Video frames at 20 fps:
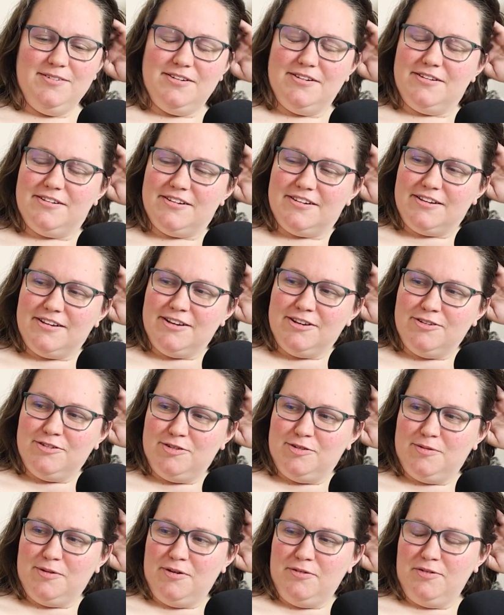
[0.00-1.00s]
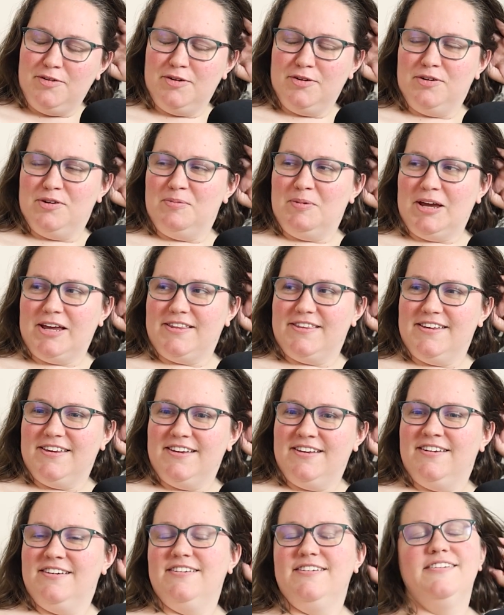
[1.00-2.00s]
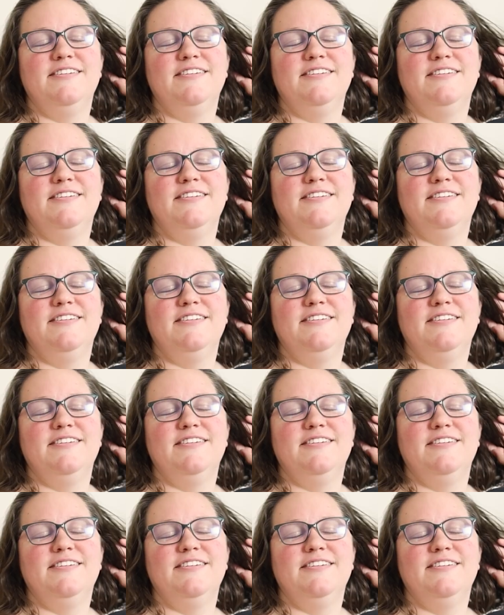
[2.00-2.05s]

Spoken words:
was just a little 12-year-old back then.